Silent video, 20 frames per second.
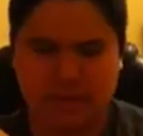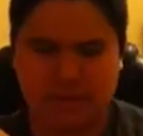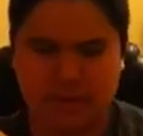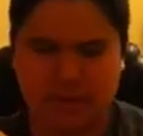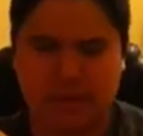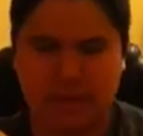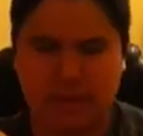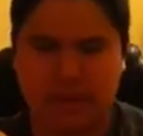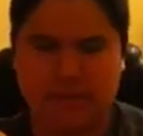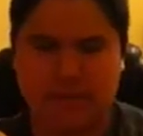
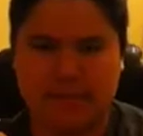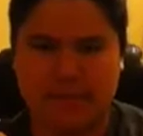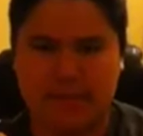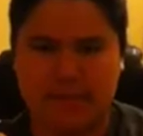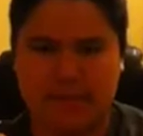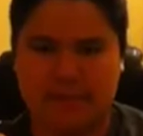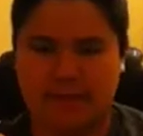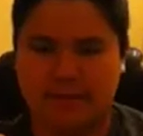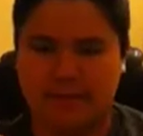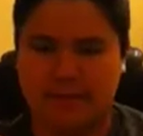respond to
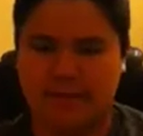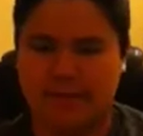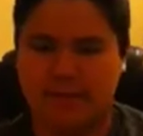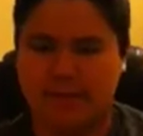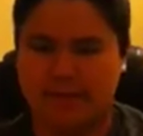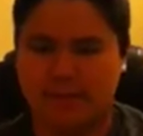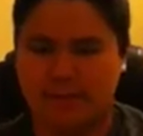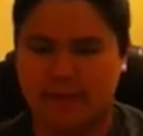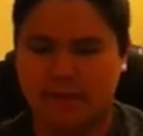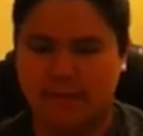anything
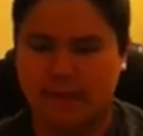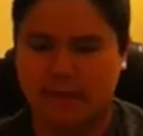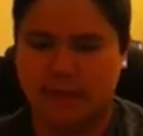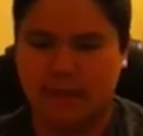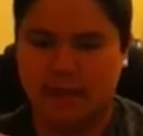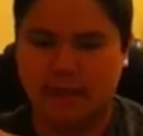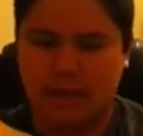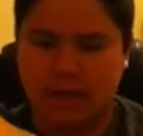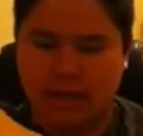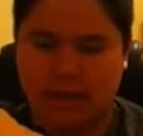that
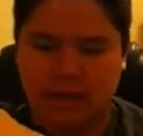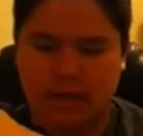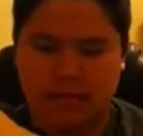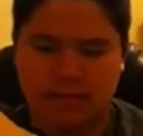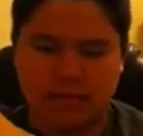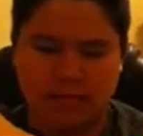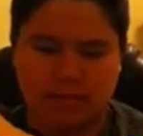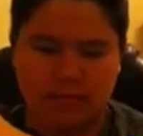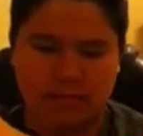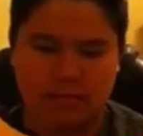
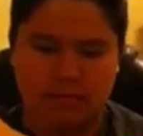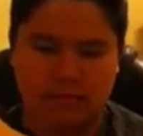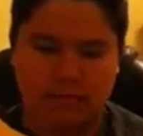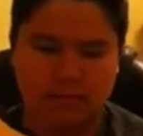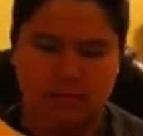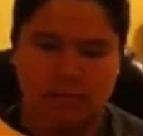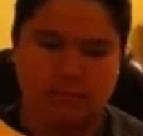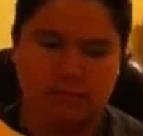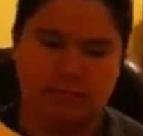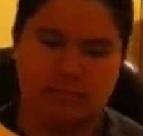the
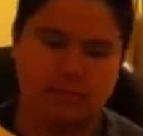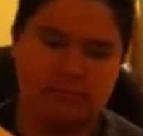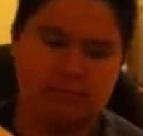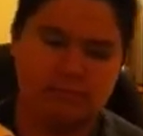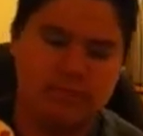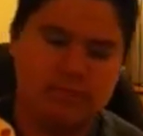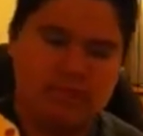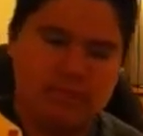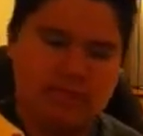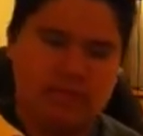
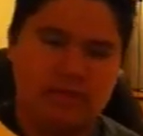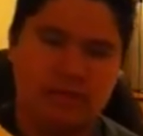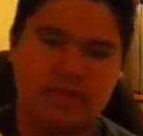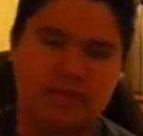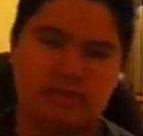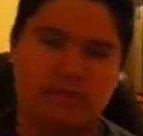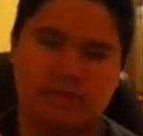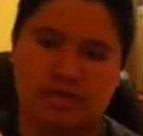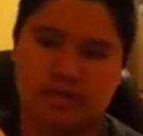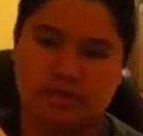Minnesota
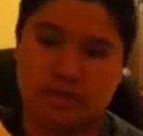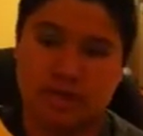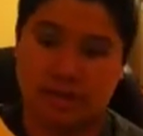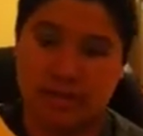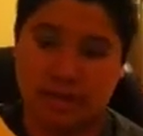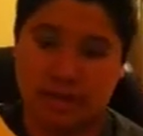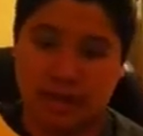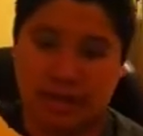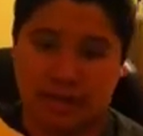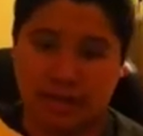Machine
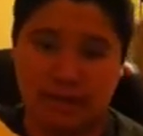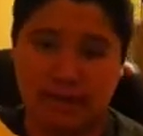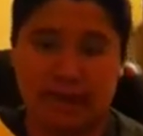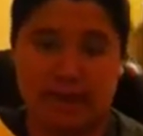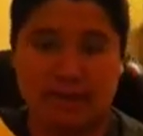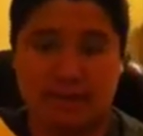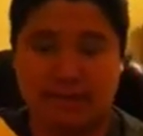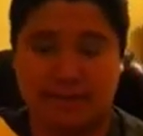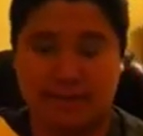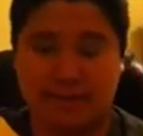Gun
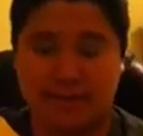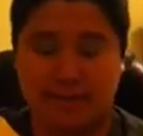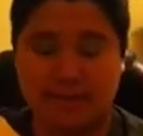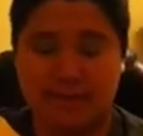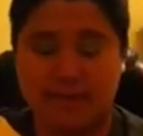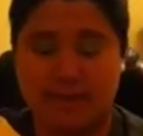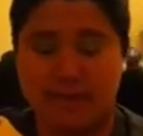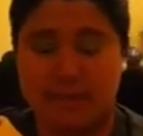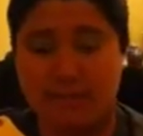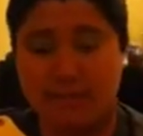has said,
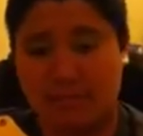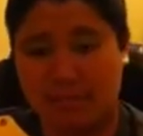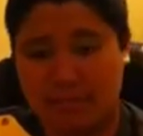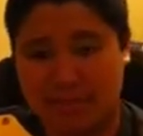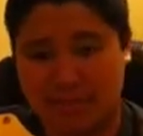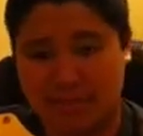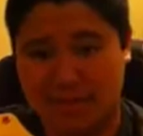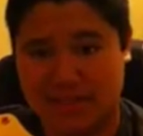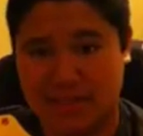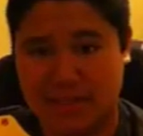
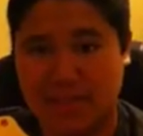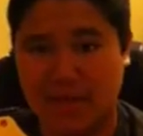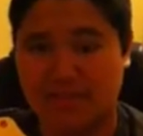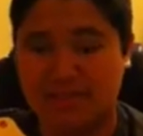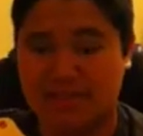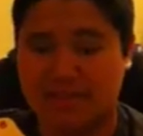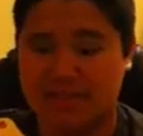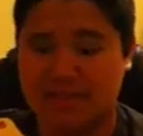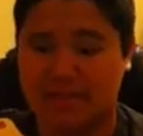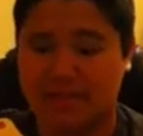Ms. the Champ
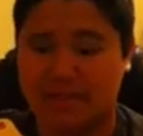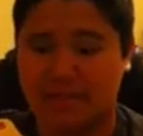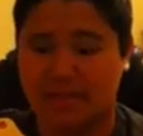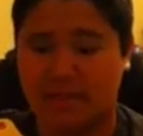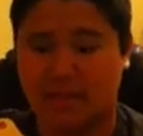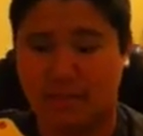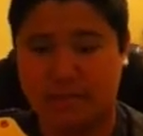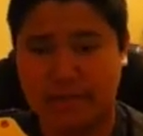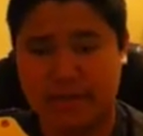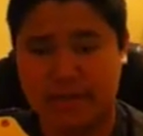has said,
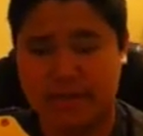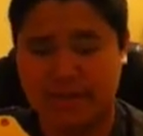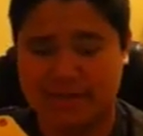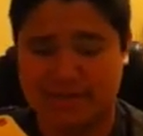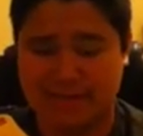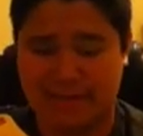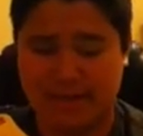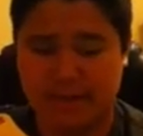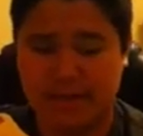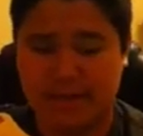or Mitch has
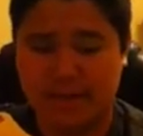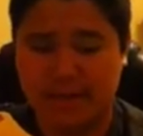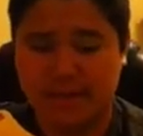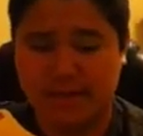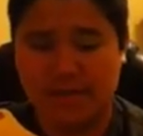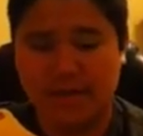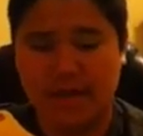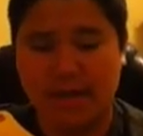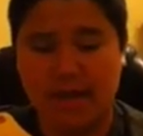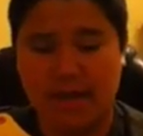said?"
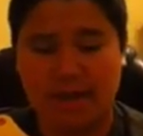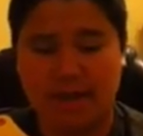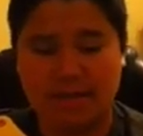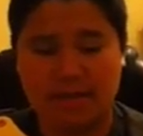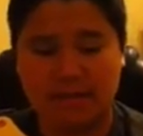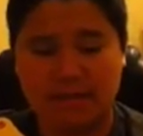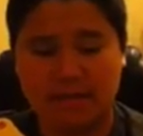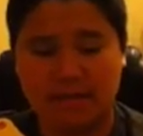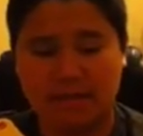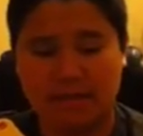And I
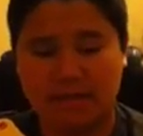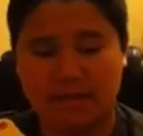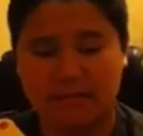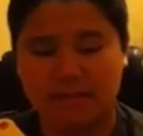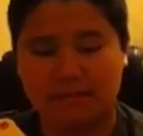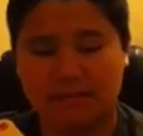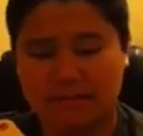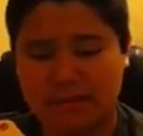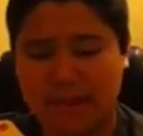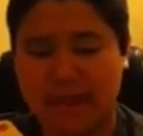told
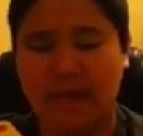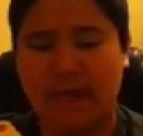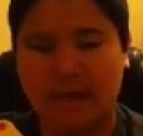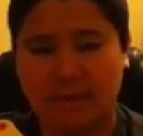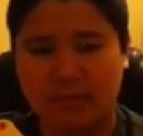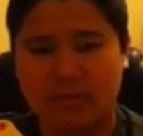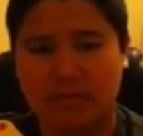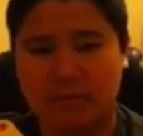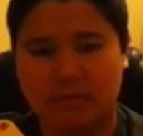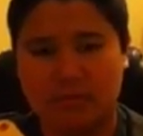them, yeah, I
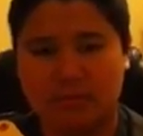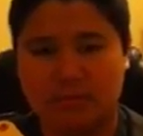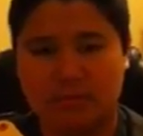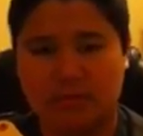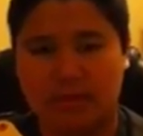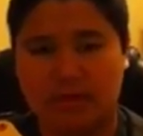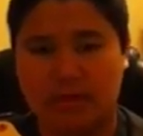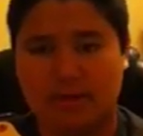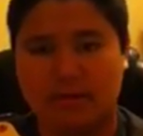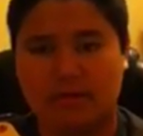will
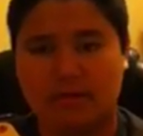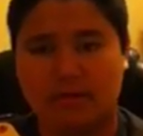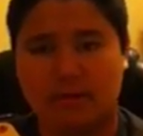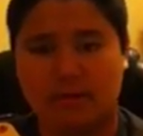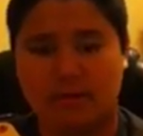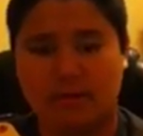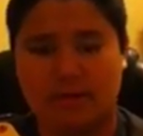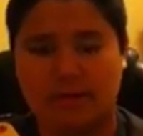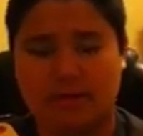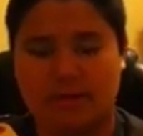respond to
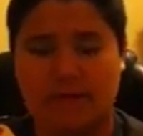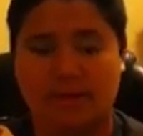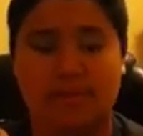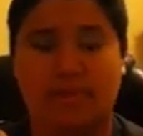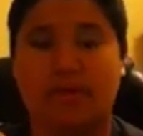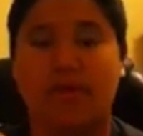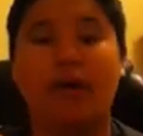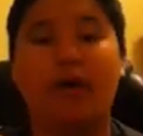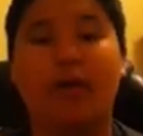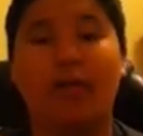what they said,
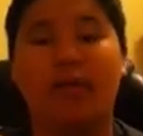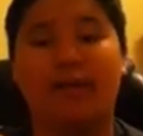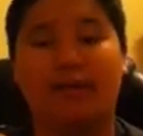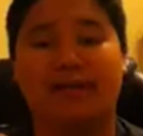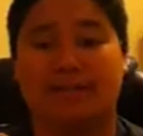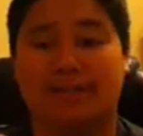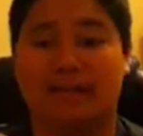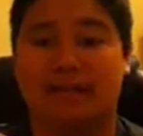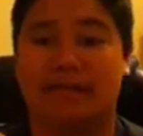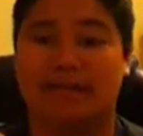but no one is
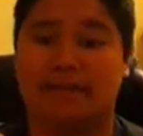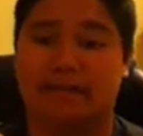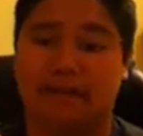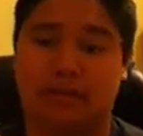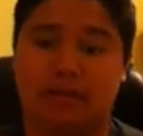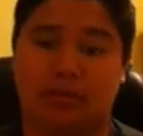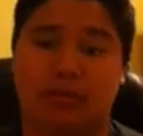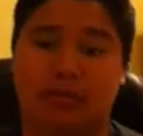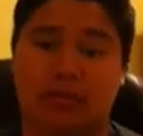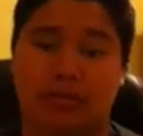safe
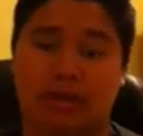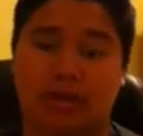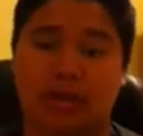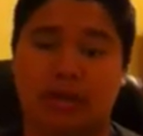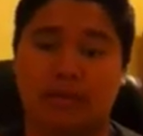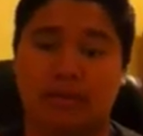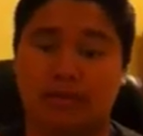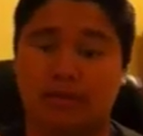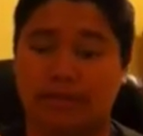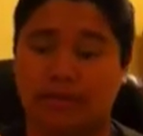anymore. I
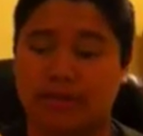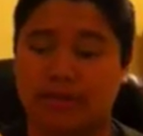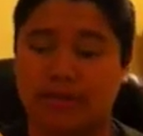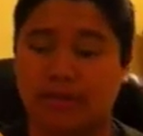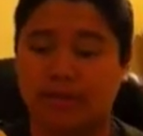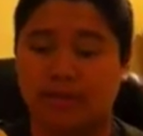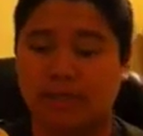will be